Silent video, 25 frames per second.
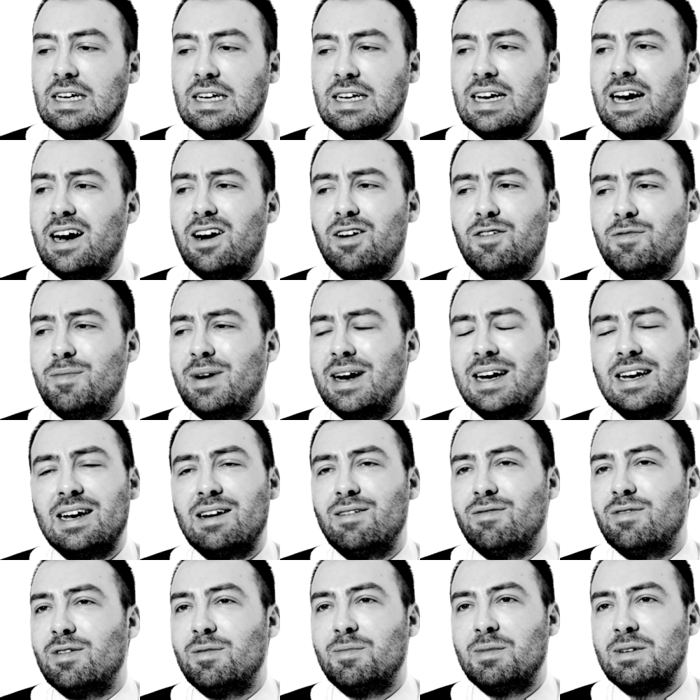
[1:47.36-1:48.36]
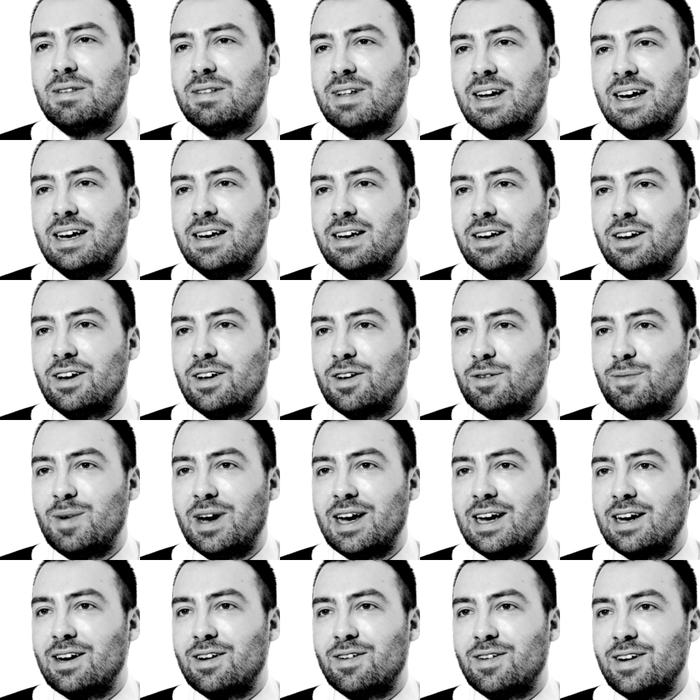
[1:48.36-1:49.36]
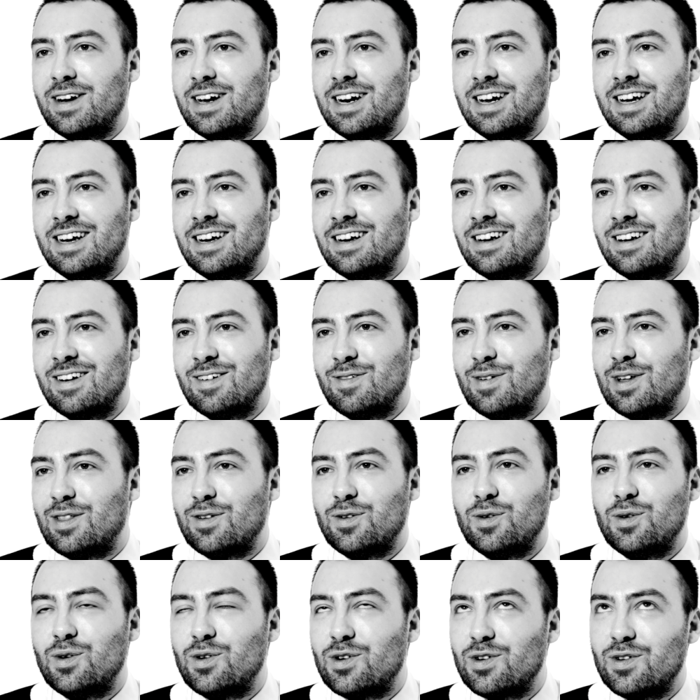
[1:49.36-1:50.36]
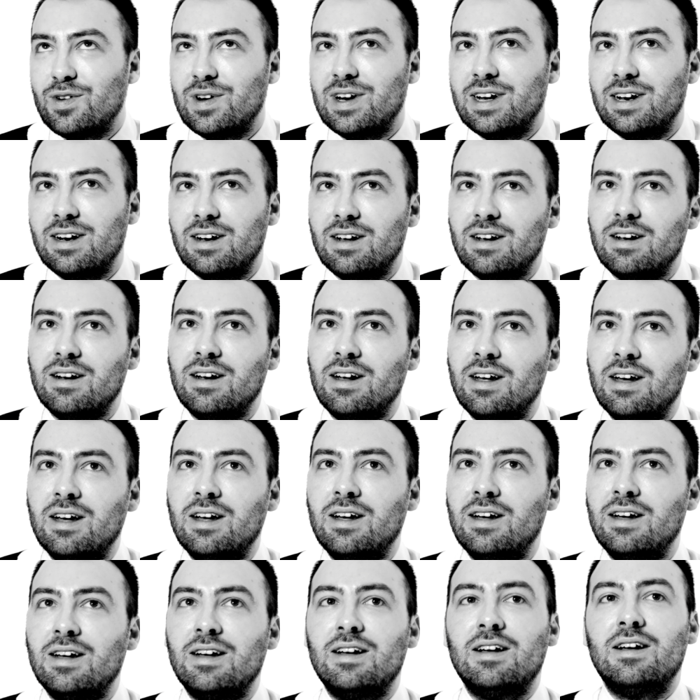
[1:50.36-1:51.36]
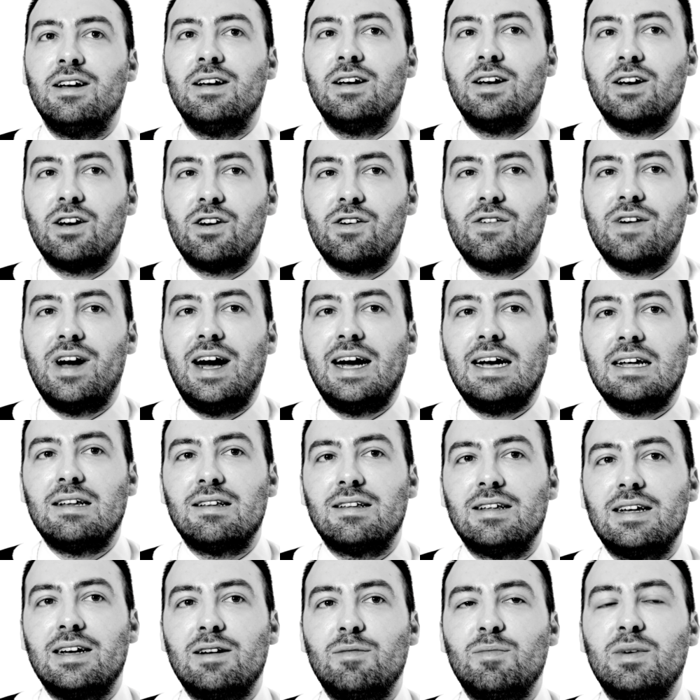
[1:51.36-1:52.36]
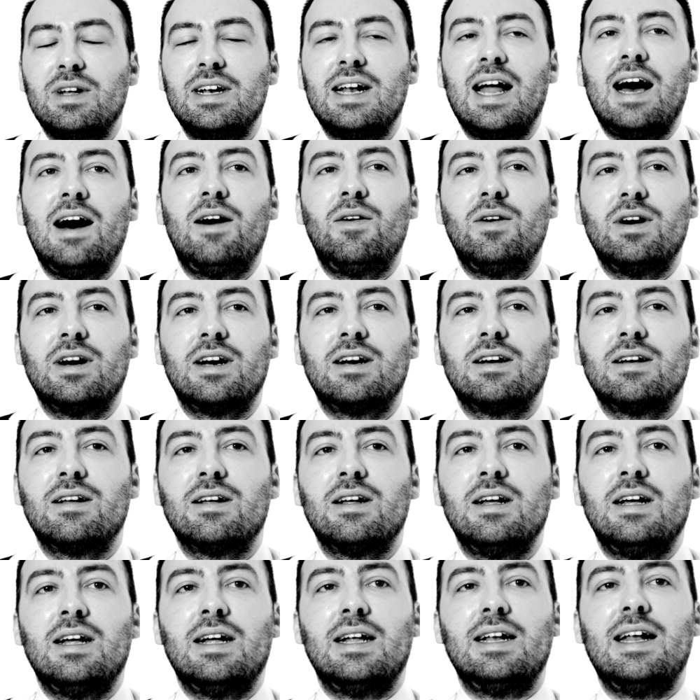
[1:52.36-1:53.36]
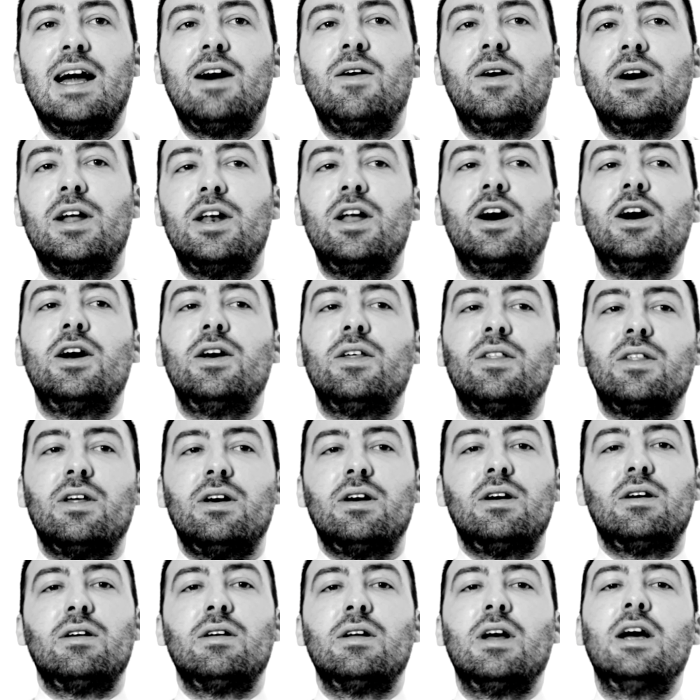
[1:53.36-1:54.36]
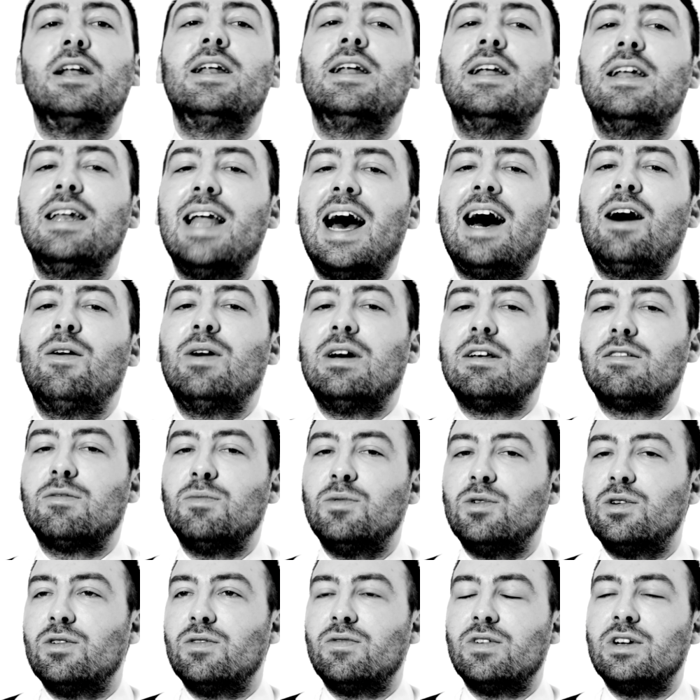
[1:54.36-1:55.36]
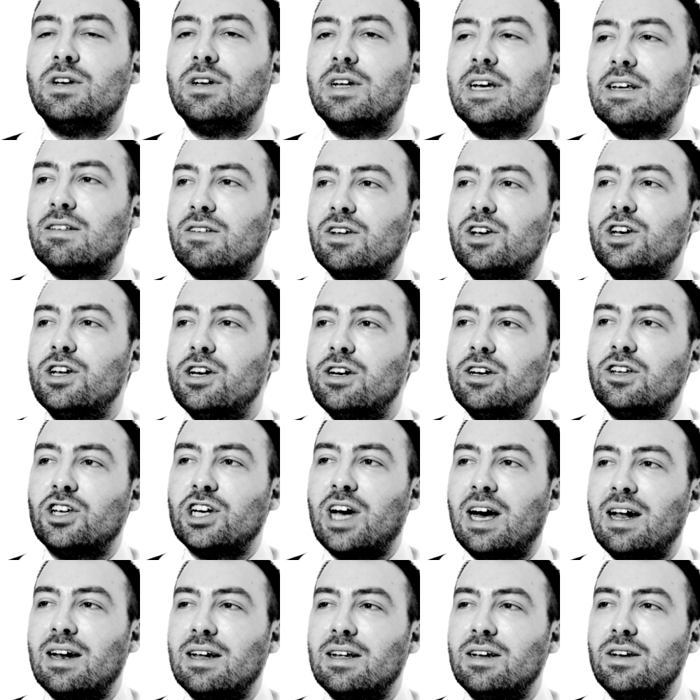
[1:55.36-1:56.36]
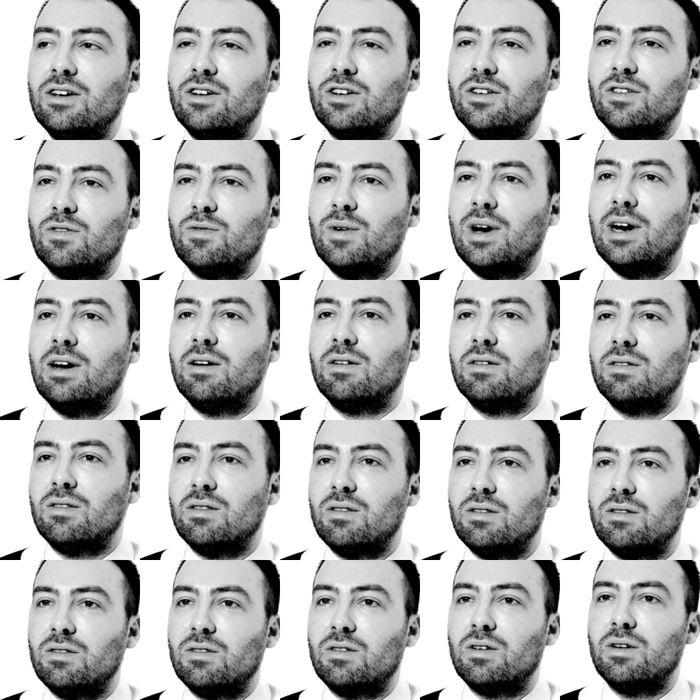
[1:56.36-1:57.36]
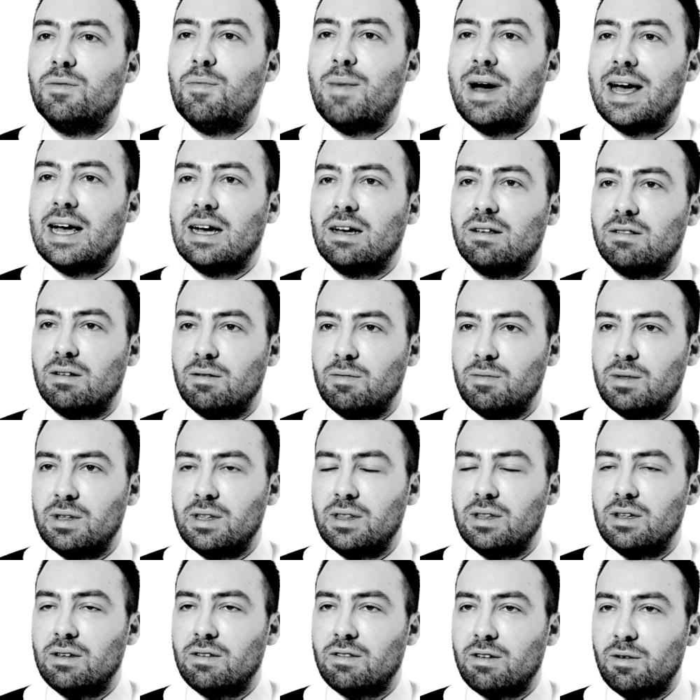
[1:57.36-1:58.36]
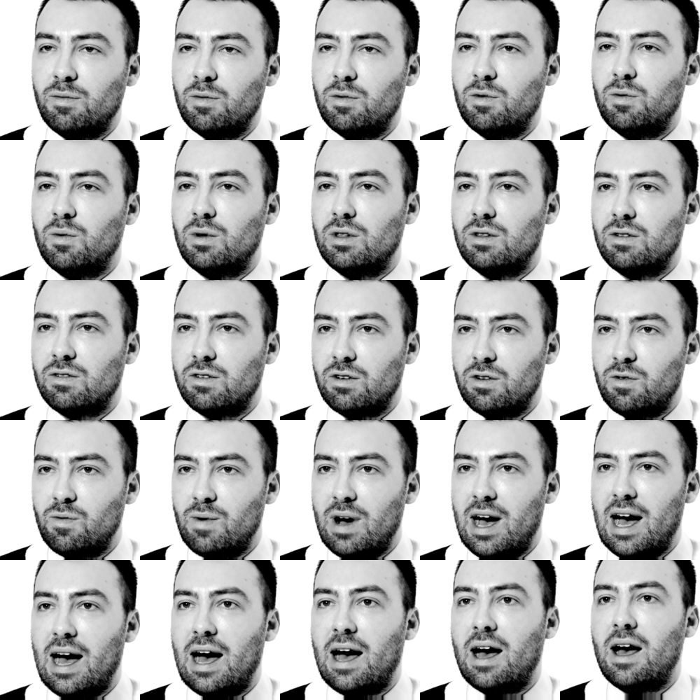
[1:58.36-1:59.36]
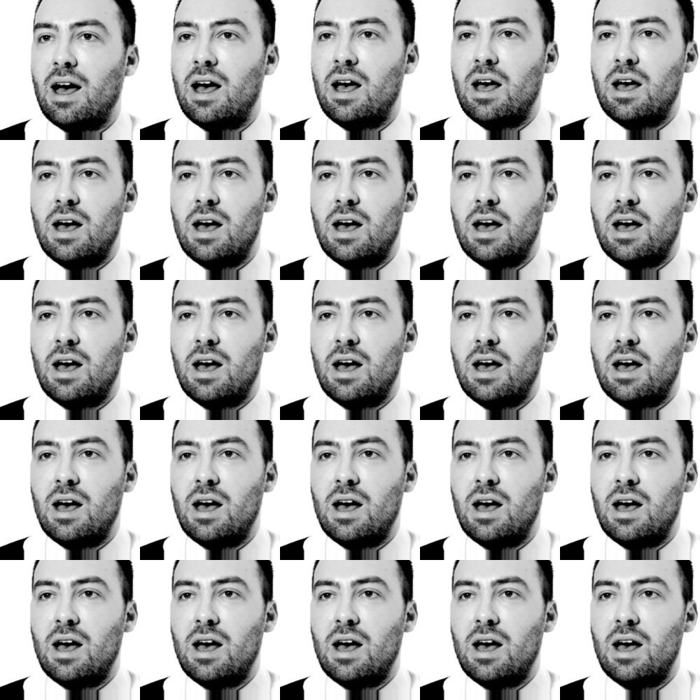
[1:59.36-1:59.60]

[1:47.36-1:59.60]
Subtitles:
yeah, I've made every mistake you could make, really, with ordering and creating. But now I know that it's more of a new challenge as well, to make something that someone wants to wear